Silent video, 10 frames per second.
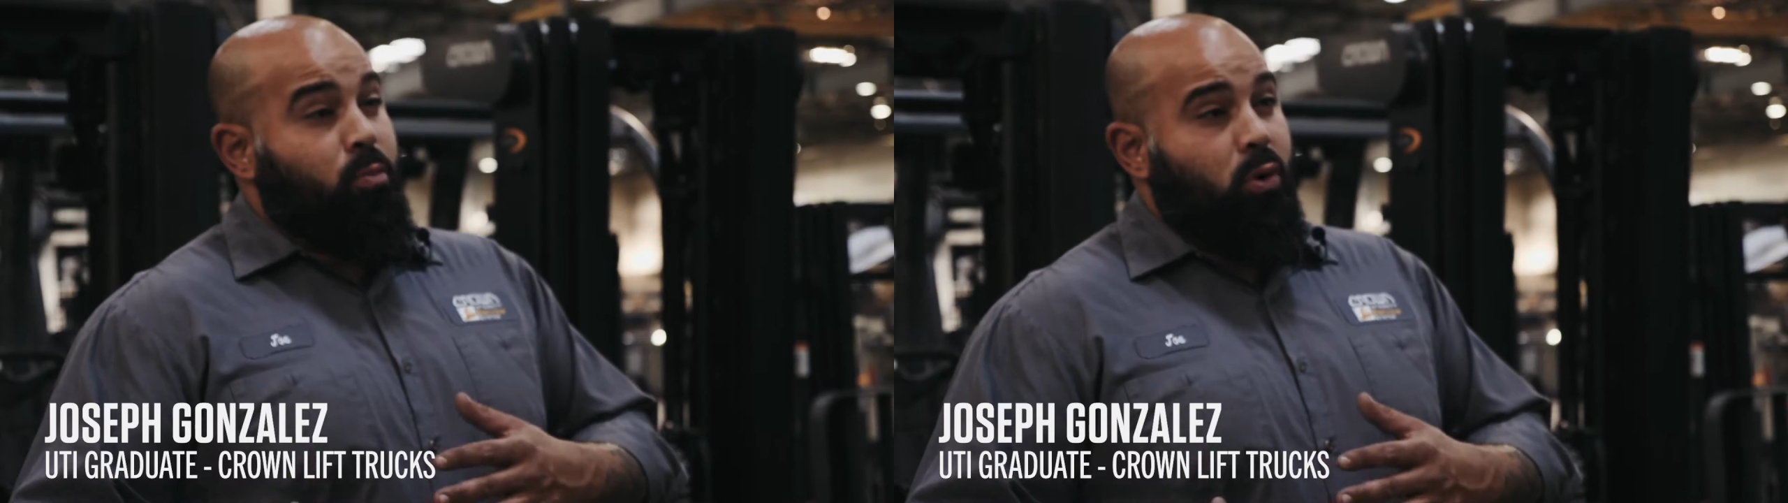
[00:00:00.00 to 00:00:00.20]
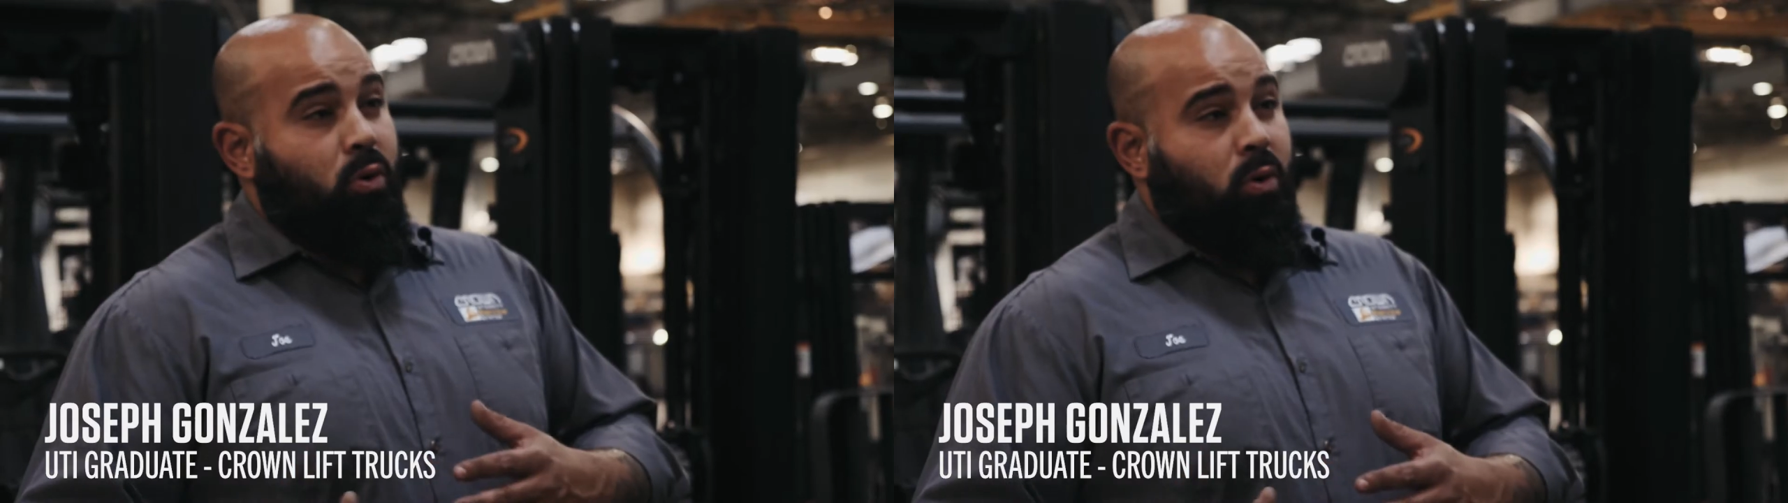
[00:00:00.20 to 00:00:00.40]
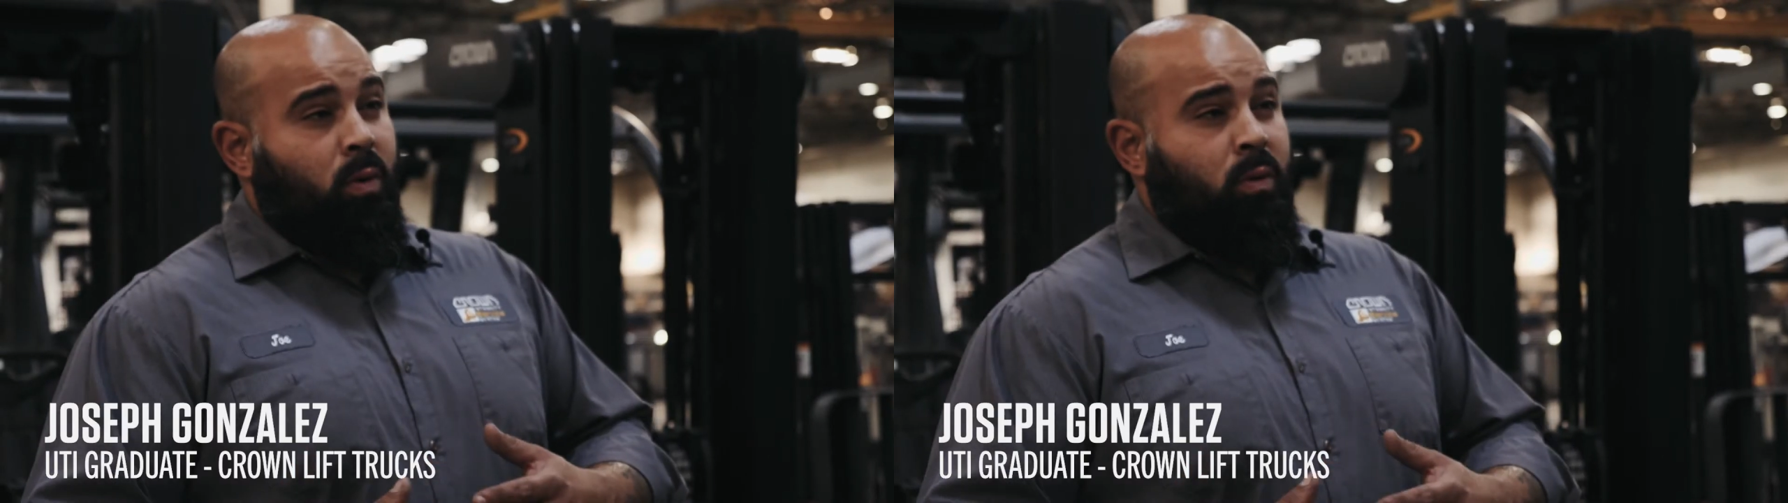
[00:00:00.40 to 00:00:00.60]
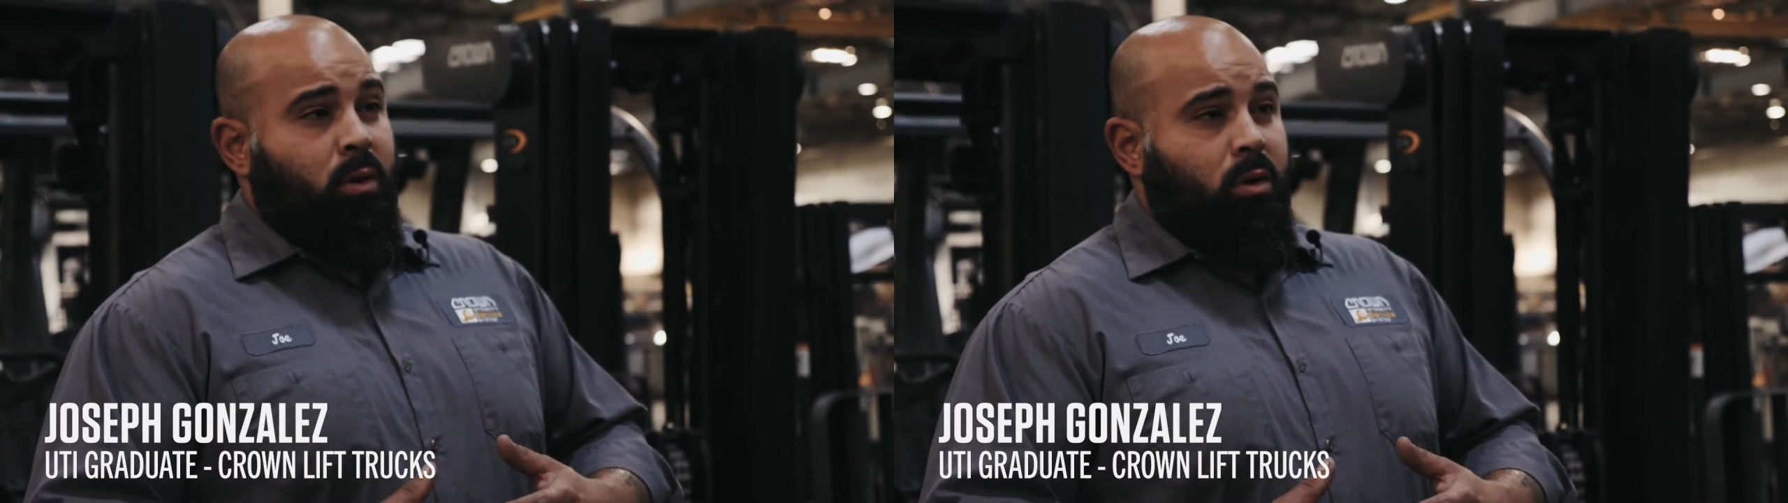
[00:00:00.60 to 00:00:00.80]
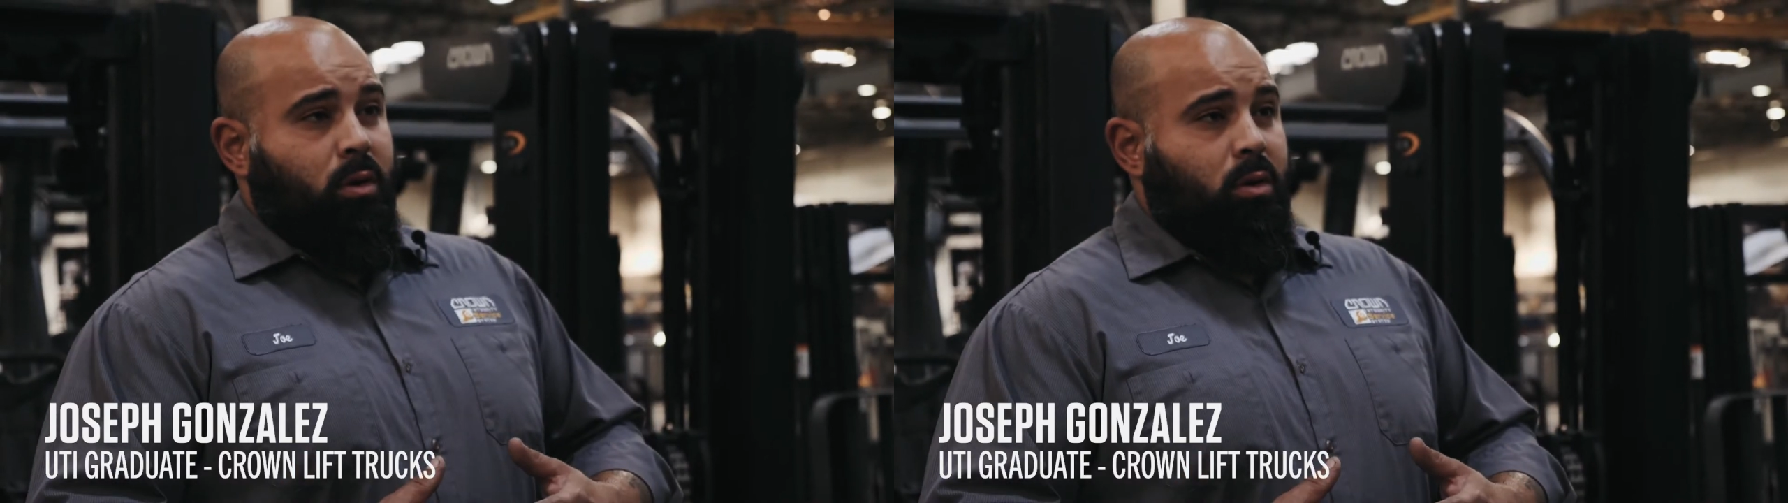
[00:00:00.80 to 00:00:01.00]
pool
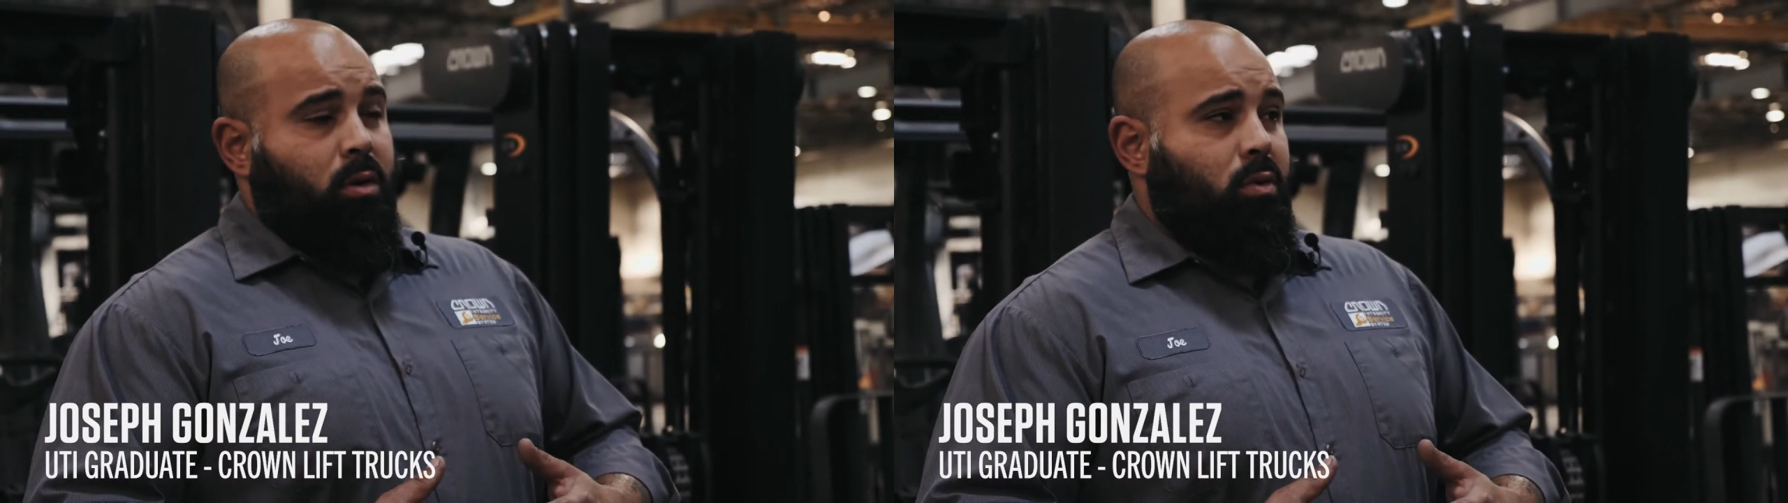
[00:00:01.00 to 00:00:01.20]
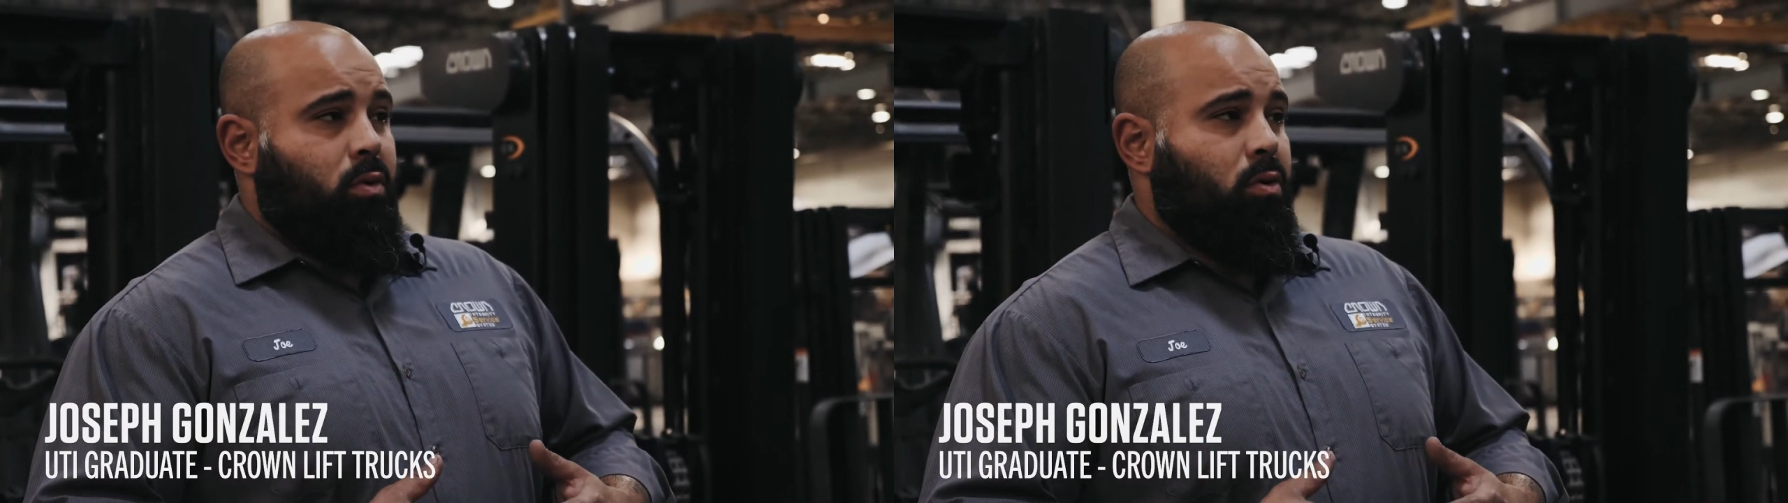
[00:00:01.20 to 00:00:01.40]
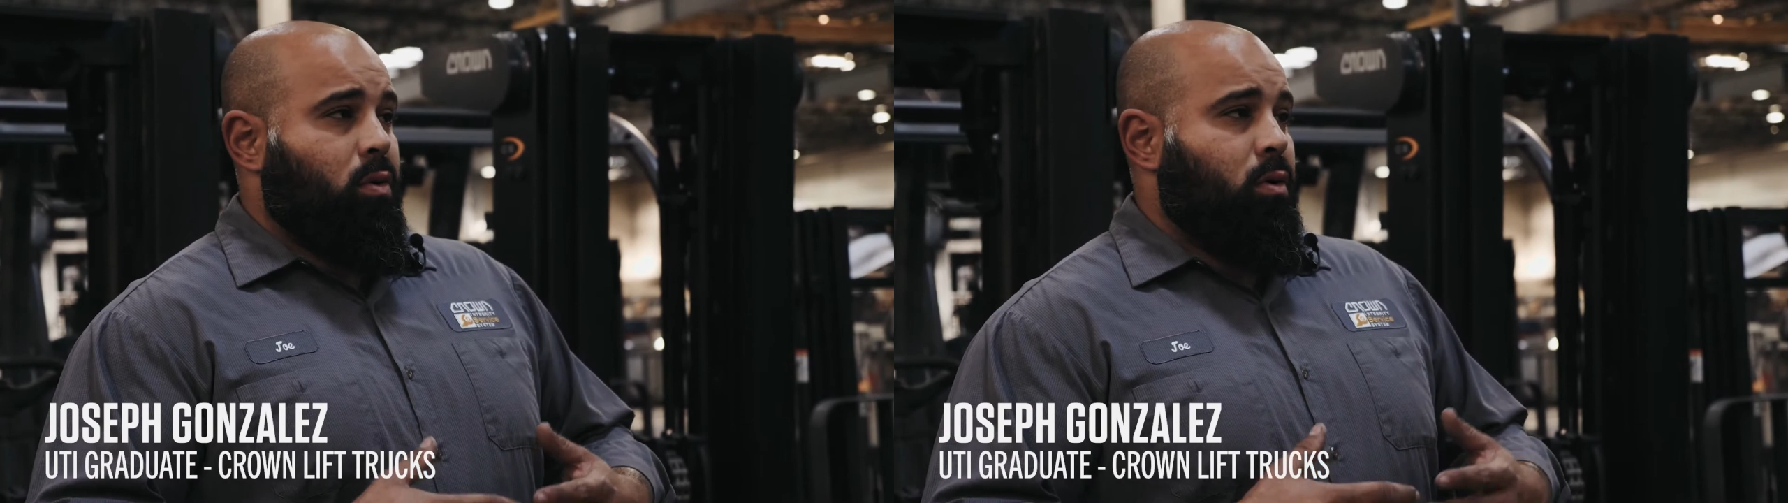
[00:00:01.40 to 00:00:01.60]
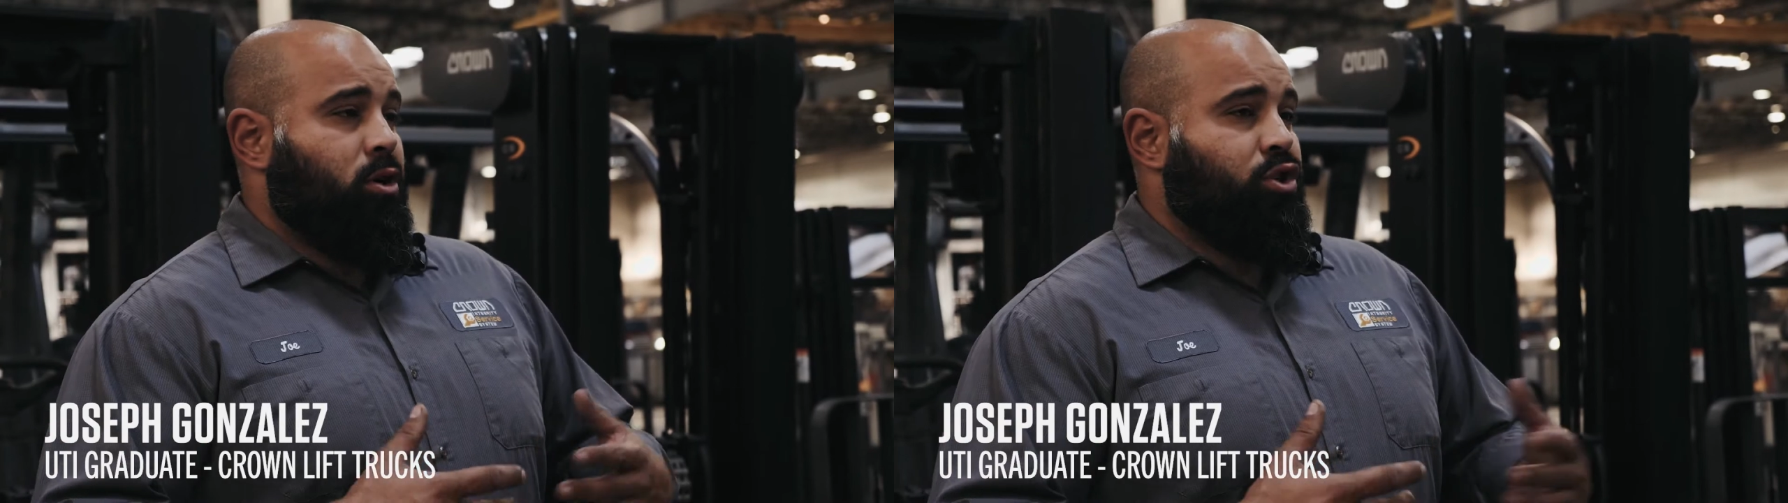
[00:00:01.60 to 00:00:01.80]
or